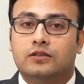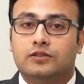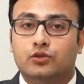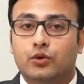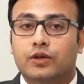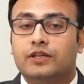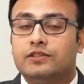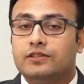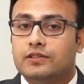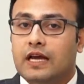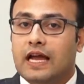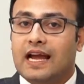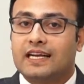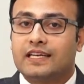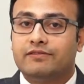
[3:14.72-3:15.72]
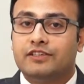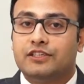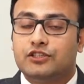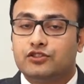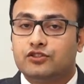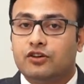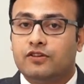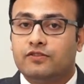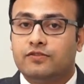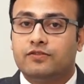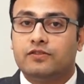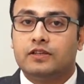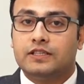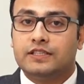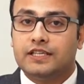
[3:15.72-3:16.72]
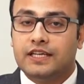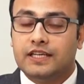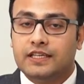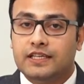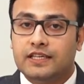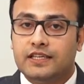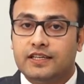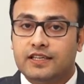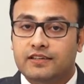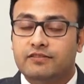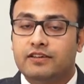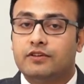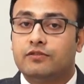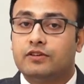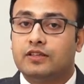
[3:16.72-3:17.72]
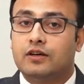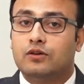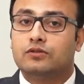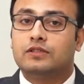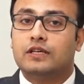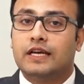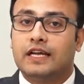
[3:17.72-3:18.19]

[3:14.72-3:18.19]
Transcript: doing activities of daily living without